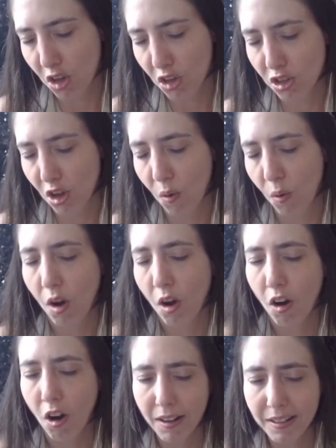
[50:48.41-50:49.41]
So
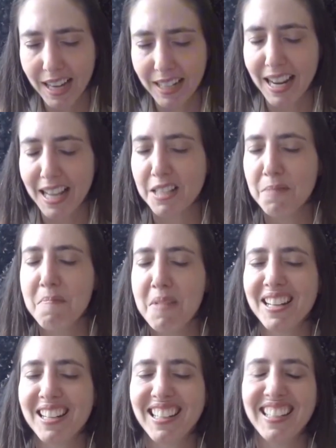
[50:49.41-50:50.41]
contact has
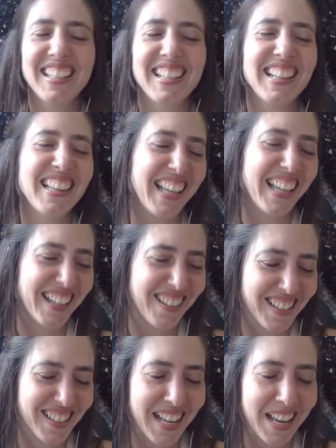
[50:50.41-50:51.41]
many
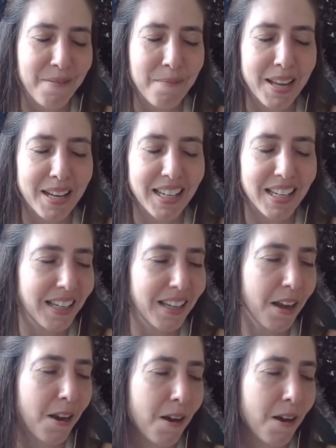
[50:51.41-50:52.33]
layers and many